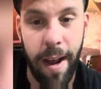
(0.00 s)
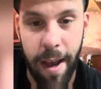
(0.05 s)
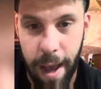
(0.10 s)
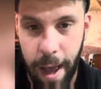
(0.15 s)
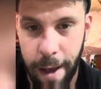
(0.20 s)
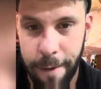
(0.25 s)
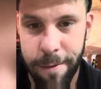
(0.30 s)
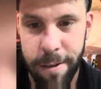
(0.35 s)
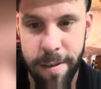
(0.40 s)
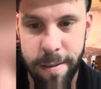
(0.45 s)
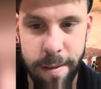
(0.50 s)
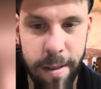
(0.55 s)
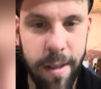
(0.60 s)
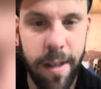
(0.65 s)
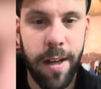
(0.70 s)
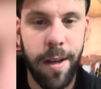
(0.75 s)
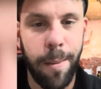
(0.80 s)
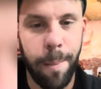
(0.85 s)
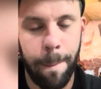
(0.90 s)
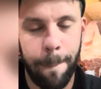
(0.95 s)
I haven't
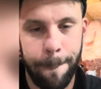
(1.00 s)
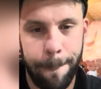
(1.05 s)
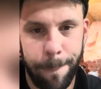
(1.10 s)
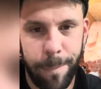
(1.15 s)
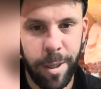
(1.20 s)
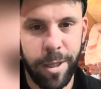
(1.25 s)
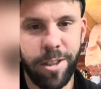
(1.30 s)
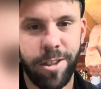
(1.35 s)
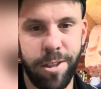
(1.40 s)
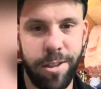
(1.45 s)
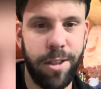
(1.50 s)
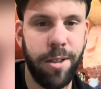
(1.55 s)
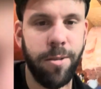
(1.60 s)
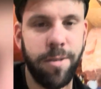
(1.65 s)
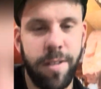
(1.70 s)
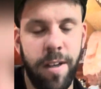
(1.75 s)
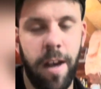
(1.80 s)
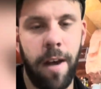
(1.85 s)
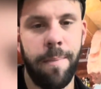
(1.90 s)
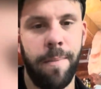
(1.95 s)
purchased
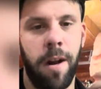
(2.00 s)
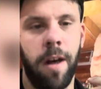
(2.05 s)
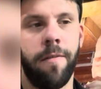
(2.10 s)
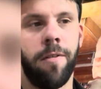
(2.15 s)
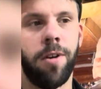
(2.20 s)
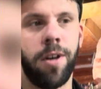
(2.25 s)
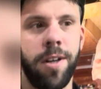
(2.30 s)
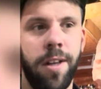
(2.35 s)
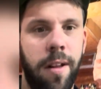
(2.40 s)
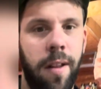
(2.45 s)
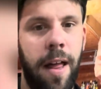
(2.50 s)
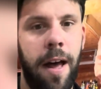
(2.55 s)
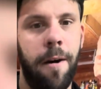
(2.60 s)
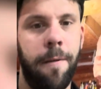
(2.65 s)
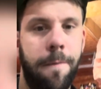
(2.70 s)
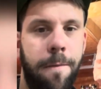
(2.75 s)
those yet, but I've already allowed